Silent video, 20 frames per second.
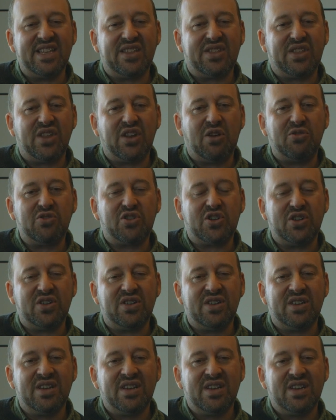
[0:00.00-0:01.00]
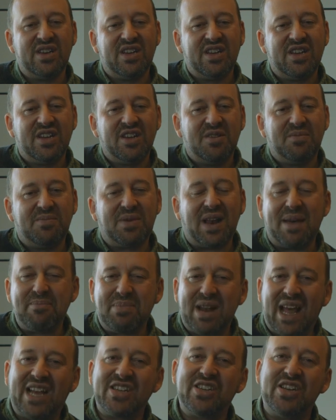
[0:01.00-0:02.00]
The notion, but
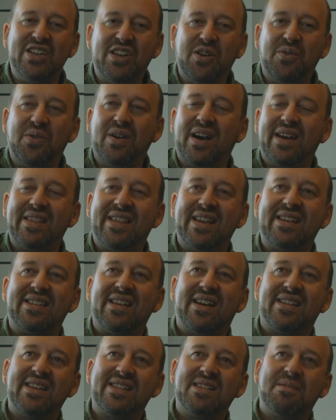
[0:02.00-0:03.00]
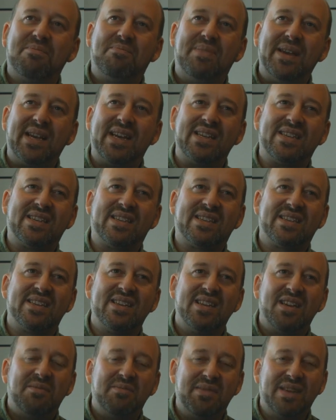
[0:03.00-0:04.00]
actually, you know what? I think the biggest
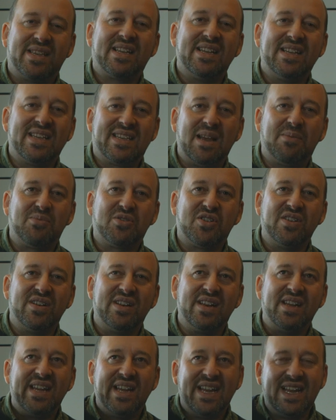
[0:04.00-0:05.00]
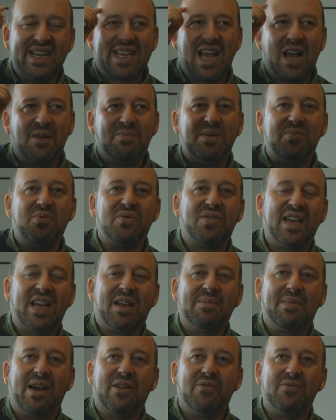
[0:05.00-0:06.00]
misconception is how people
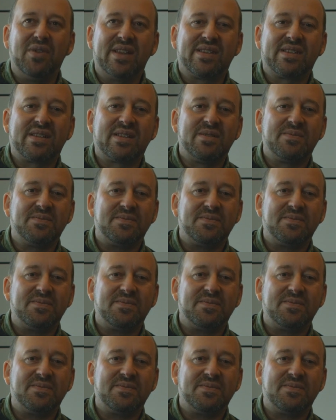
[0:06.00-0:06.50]
think about risk.